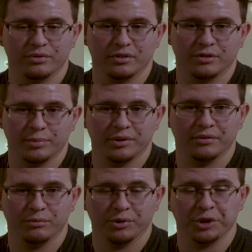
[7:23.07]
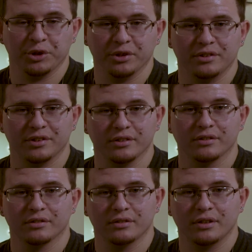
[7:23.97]
it's been really good
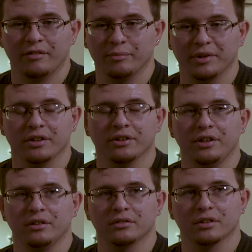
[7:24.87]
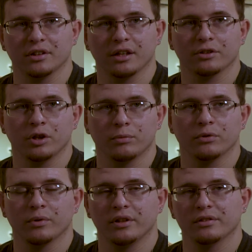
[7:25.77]
since. I've been clean since October
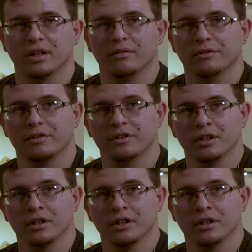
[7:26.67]
27th,